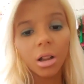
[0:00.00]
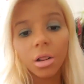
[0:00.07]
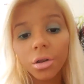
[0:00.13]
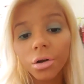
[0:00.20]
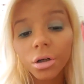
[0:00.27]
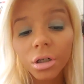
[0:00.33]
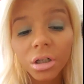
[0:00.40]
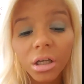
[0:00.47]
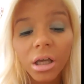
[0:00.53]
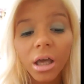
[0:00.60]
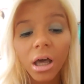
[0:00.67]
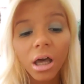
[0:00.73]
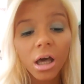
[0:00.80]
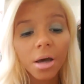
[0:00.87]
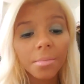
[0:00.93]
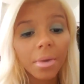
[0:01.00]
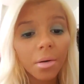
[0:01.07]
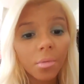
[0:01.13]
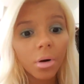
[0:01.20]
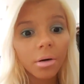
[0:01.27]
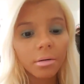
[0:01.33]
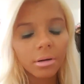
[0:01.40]
look um,
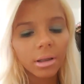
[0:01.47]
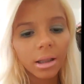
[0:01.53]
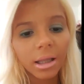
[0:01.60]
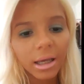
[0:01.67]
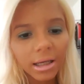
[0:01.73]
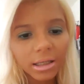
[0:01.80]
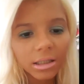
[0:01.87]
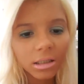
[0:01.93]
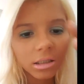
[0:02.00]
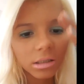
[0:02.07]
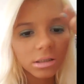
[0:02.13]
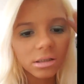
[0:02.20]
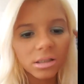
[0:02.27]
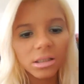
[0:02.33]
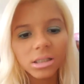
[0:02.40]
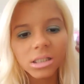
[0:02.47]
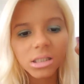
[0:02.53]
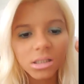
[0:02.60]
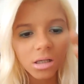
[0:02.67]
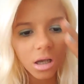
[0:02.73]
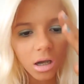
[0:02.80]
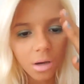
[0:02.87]
I'm wearing like
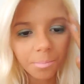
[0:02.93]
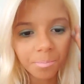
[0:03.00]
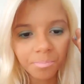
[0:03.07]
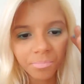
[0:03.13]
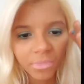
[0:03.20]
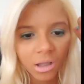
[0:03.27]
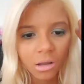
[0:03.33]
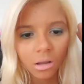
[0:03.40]
this um,